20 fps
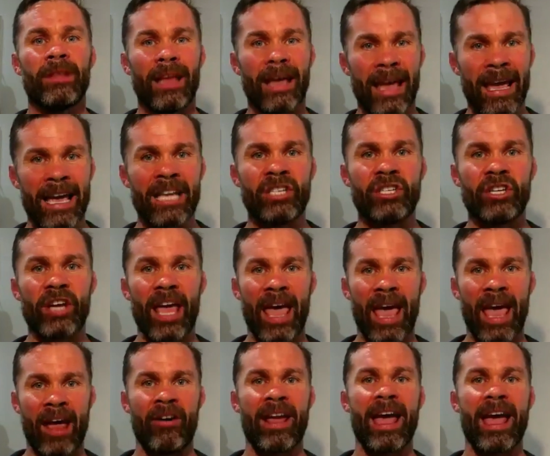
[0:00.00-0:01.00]
Each
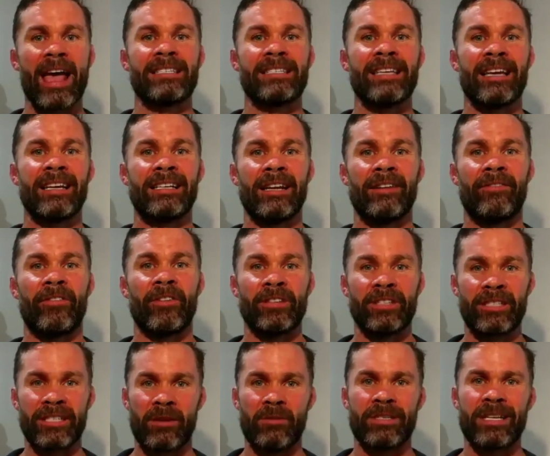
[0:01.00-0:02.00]
area has their different
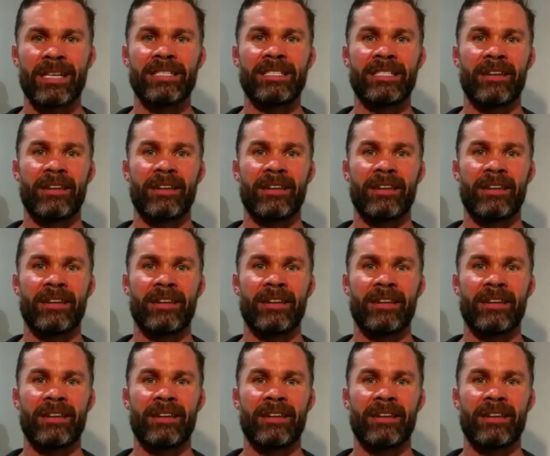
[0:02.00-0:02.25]
skill sets,